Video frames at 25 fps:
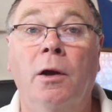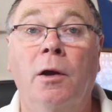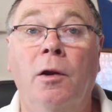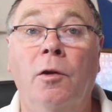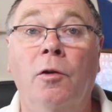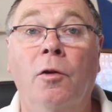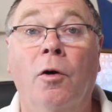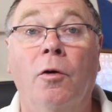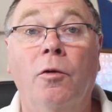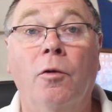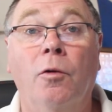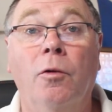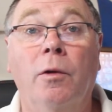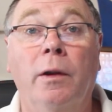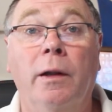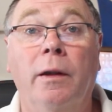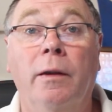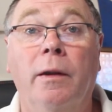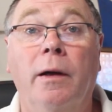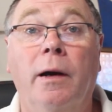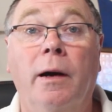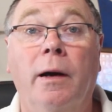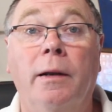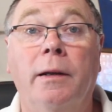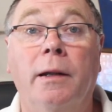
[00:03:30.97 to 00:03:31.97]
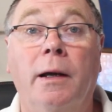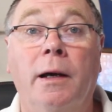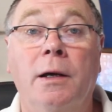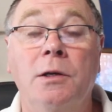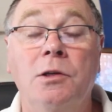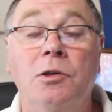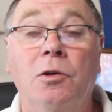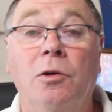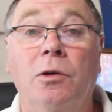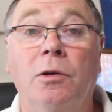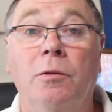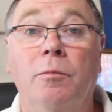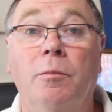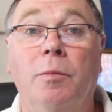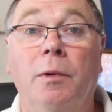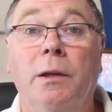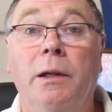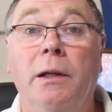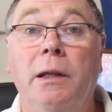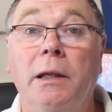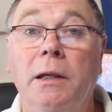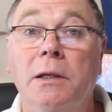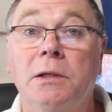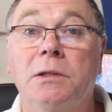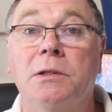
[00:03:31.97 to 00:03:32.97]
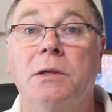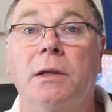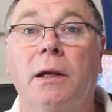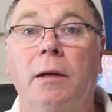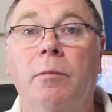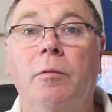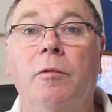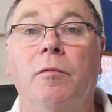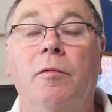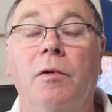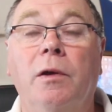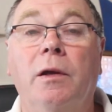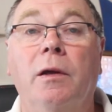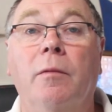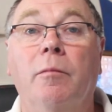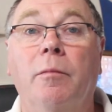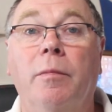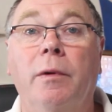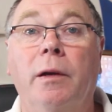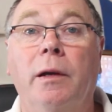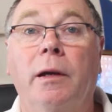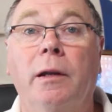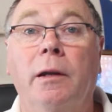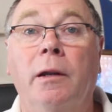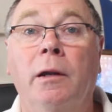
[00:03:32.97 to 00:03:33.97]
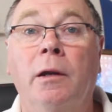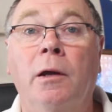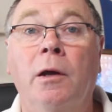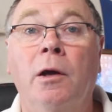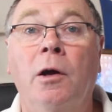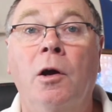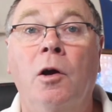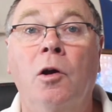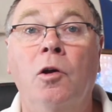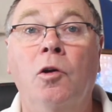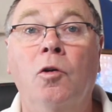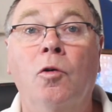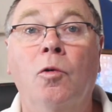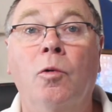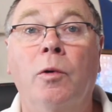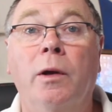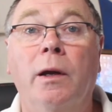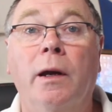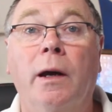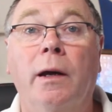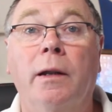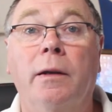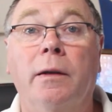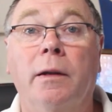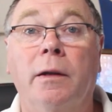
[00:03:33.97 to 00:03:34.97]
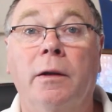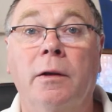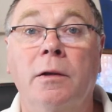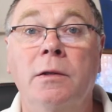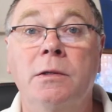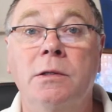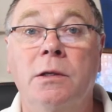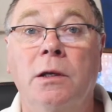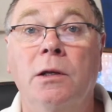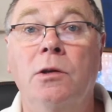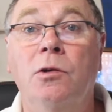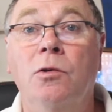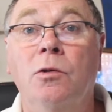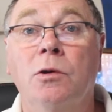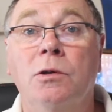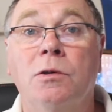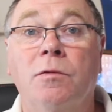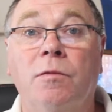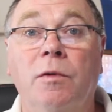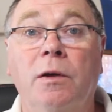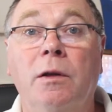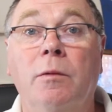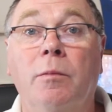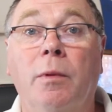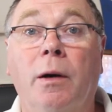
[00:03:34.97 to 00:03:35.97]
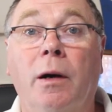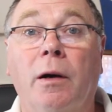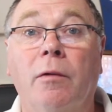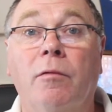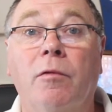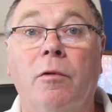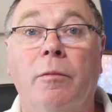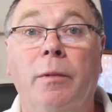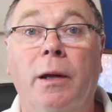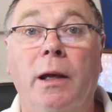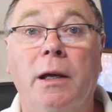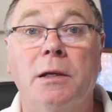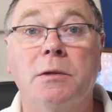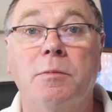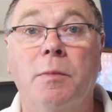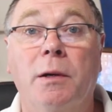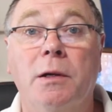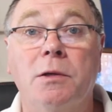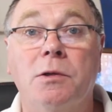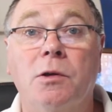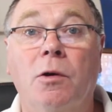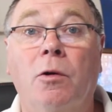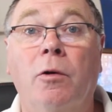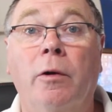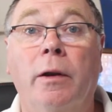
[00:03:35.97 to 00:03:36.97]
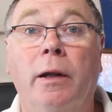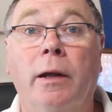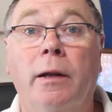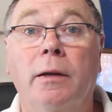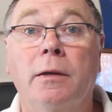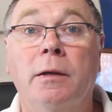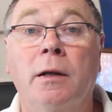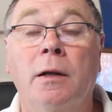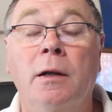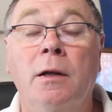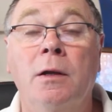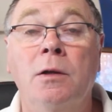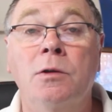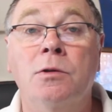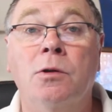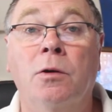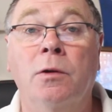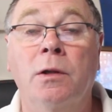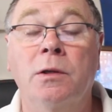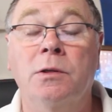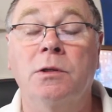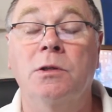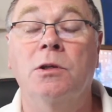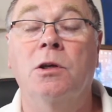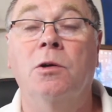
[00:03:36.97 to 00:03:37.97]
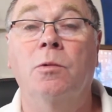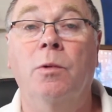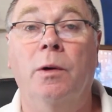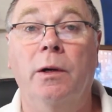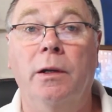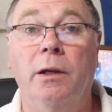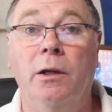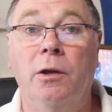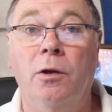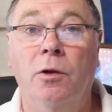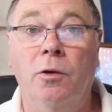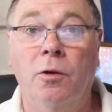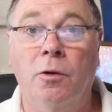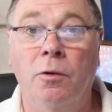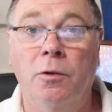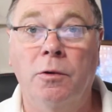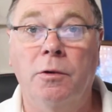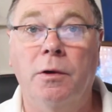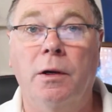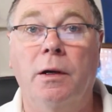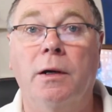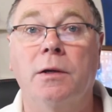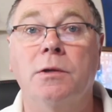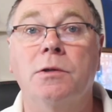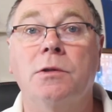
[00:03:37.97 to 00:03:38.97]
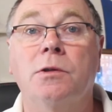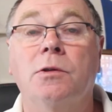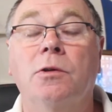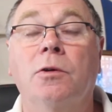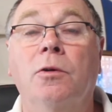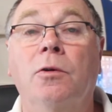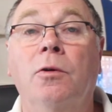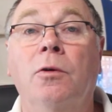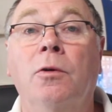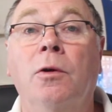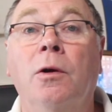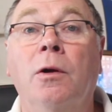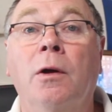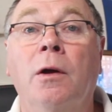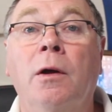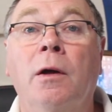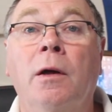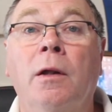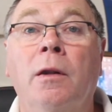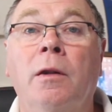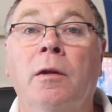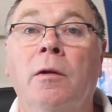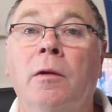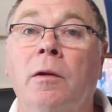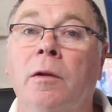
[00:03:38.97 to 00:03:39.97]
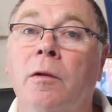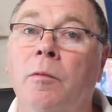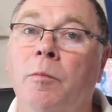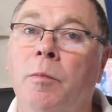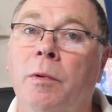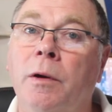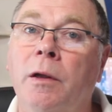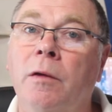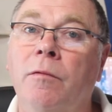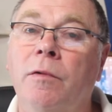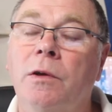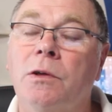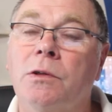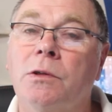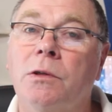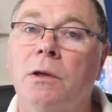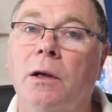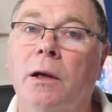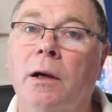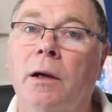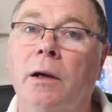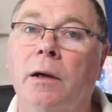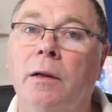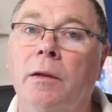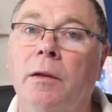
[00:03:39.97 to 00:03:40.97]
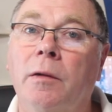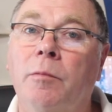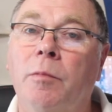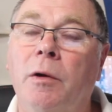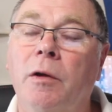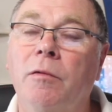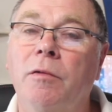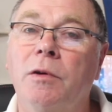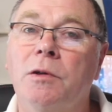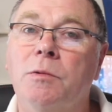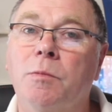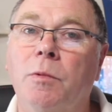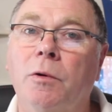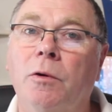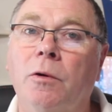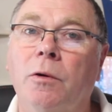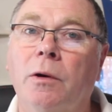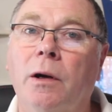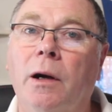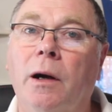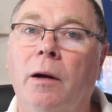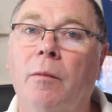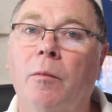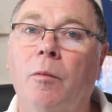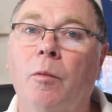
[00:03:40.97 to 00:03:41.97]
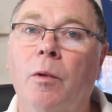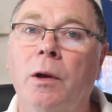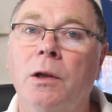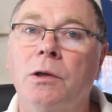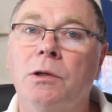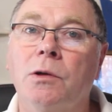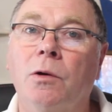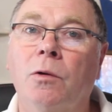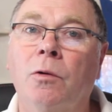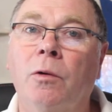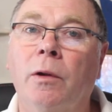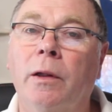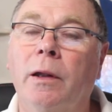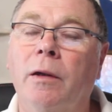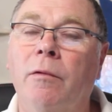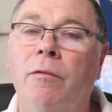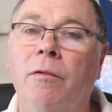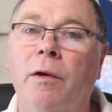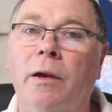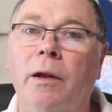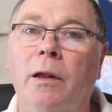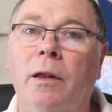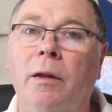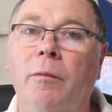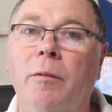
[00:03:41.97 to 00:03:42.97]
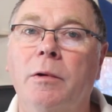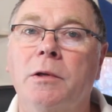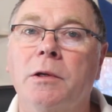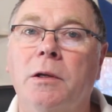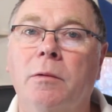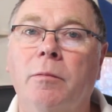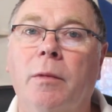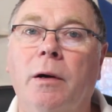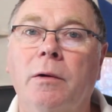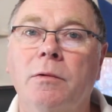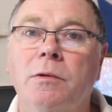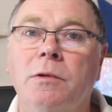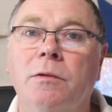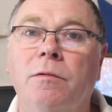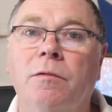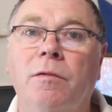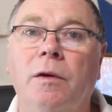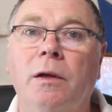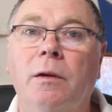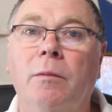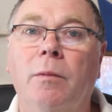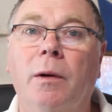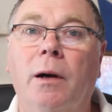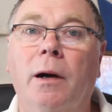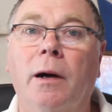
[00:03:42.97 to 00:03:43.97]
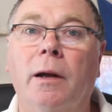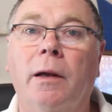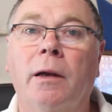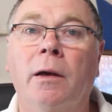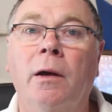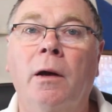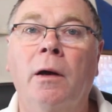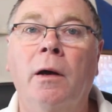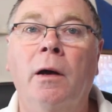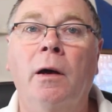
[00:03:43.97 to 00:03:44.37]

Not only that, as you complete each step of the campaign, you'll get continuous feedback from experts on it. So this is quite in contrast to the previous program, which only had a very limited amount of feedback.